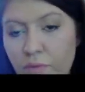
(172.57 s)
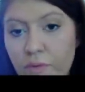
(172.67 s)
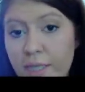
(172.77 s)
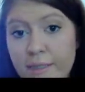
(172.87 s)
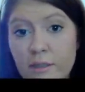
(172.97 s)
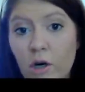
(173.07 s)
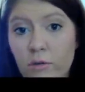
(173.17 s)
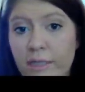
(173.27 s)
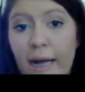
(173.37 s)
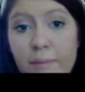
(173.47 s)
This is
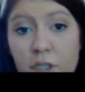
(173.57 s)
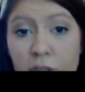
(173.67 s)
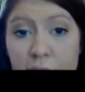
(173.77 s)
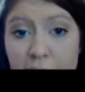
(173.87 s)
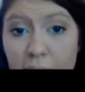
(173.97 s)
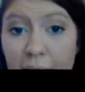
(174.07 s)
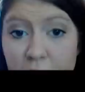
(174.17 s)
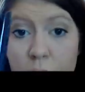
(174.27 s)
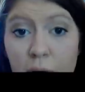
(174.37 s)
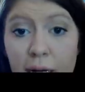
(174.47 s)
totally optional. It's a
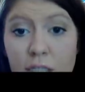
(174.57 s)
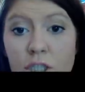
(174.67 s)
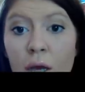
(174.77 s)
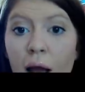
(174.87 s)
liner brush.